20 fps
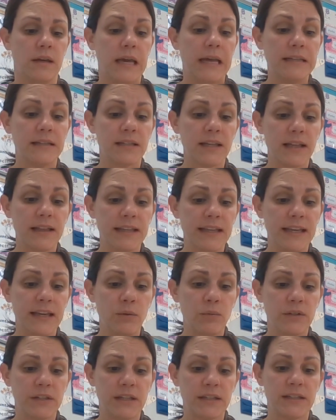And suddenly
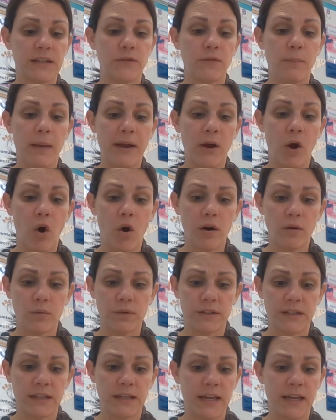it was as if my heart was